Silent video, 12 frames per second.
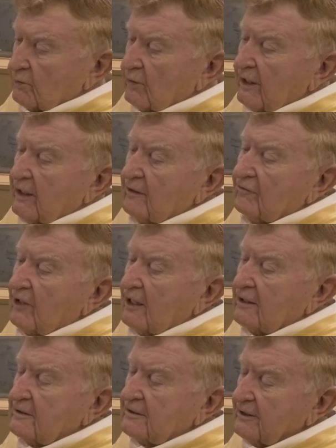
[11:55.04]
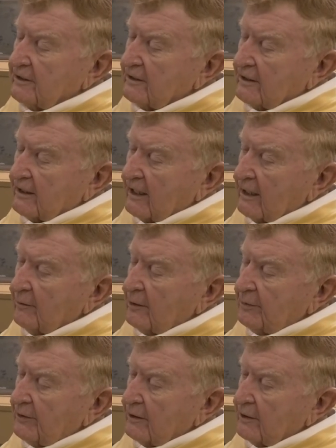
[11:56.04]
We had a volunteer that came
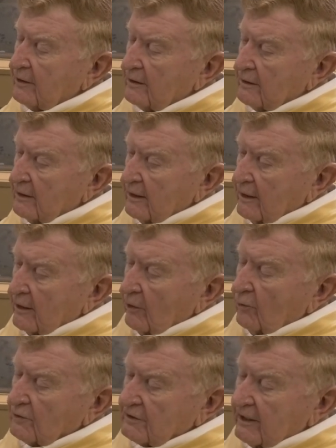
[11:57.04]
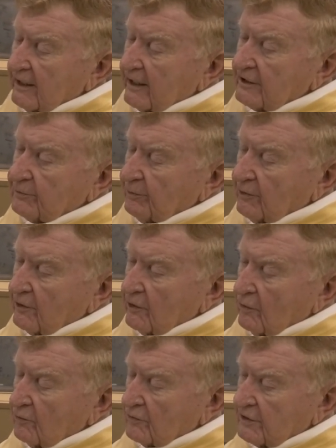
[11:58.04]
up here who was an expert
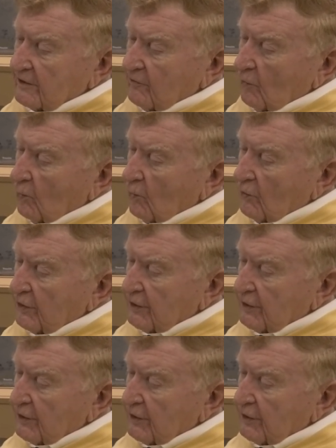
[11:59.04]
on Civil War